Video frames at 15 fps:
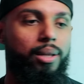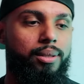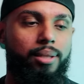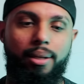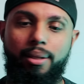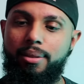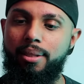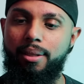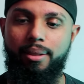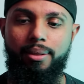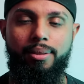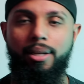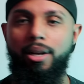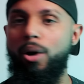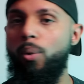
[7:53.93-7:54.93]

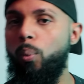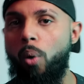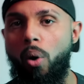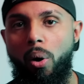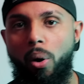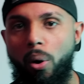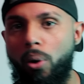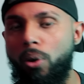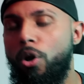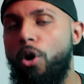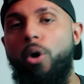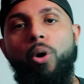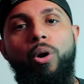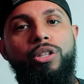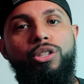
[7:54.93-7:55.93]
to a
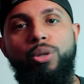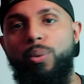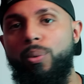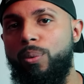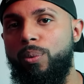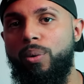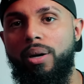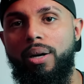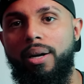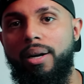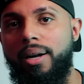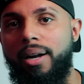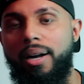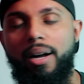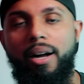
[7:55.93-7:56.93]
wall or to
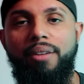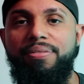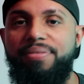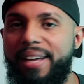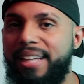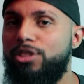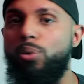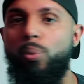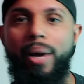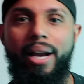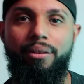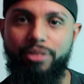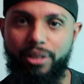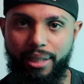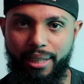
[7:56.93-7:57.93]
a fence,
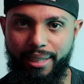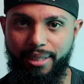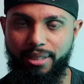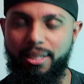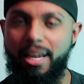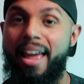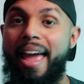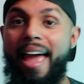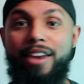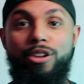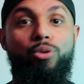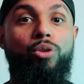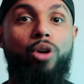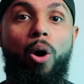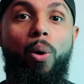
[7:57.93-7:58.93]
whatever it is, and
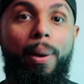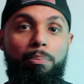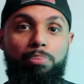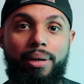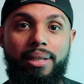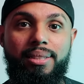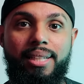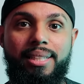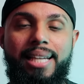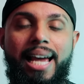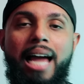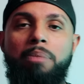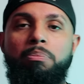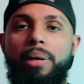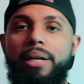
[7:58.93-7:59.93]
you go and press the
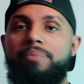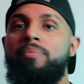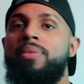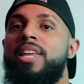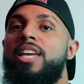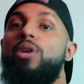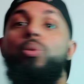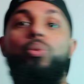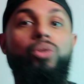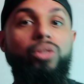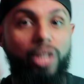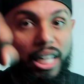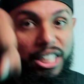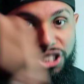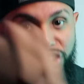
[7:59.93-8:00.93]
attack button, he'll
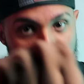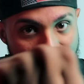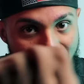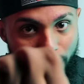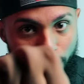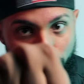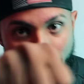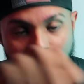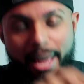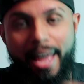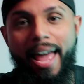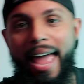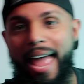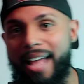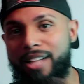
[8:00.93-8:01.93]
lunge out
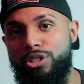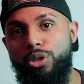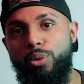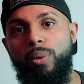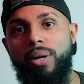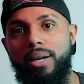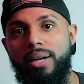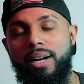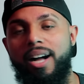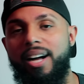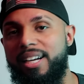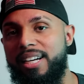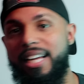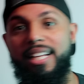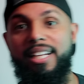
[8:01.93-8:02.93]
and do
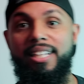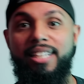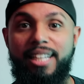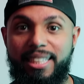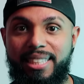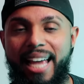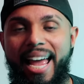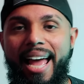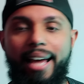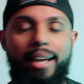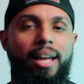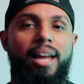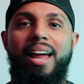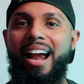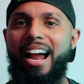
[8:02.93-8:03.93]
an attack.
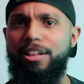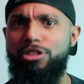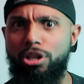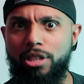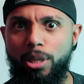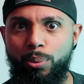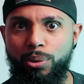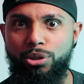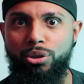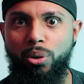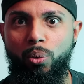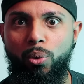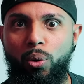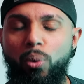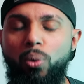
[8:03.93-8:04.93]
I thought that was
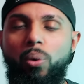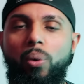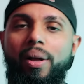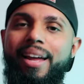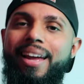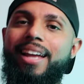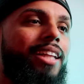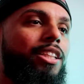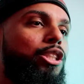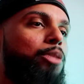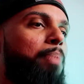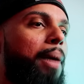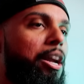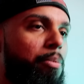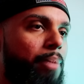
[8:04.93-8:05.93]
so cool. In
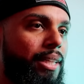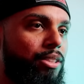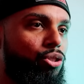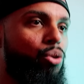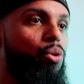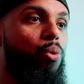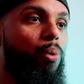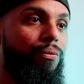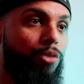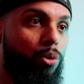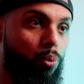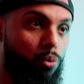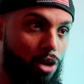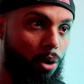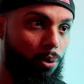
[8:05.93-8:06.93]
Spider-Man 2, if you
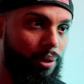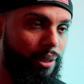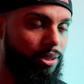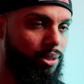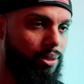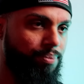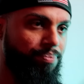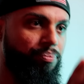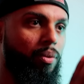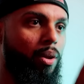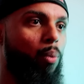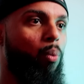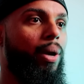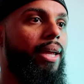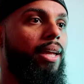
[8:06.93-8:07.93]
notice,
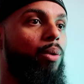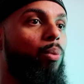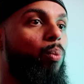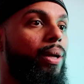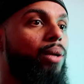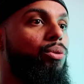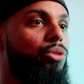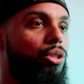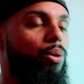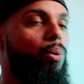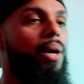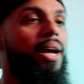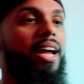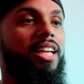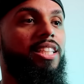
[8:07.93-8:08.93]
what he will
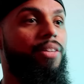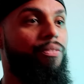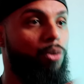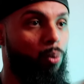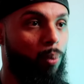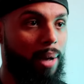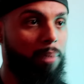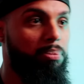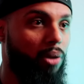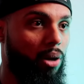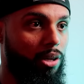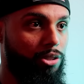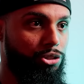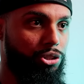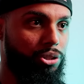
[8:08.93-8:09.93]
do is if you web
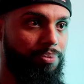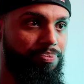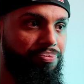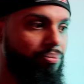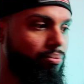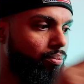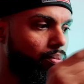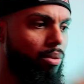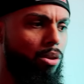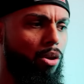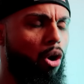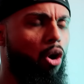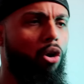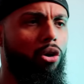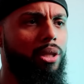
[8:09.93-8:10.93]
launch
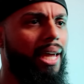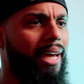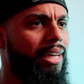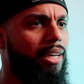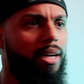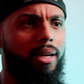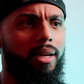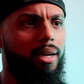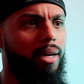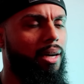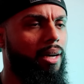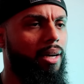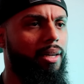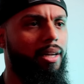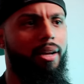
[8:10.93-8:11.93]
on like
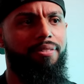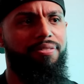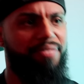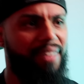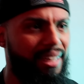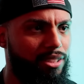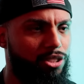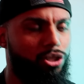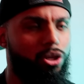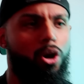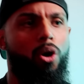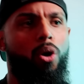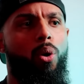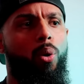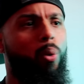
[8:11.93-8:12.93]
a fence
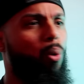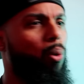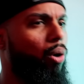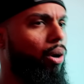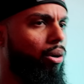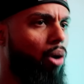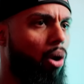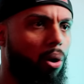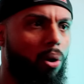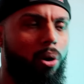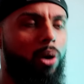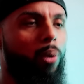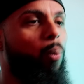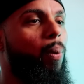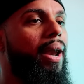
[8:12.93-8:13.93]
or a
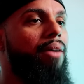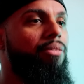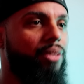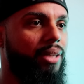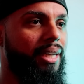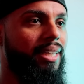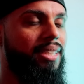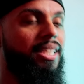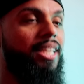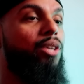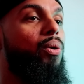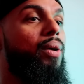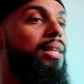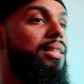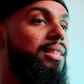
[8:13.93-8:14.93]
car, whatever it is,
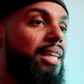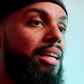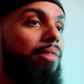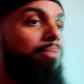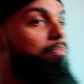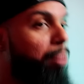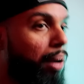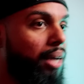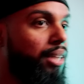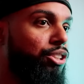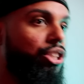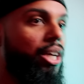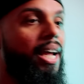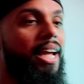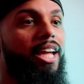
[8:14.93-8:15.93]
he'll, instead of
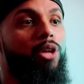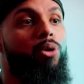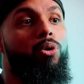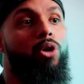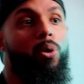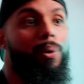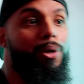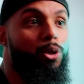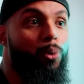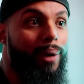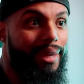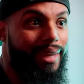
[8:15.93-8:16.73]
punch, he'll go and do a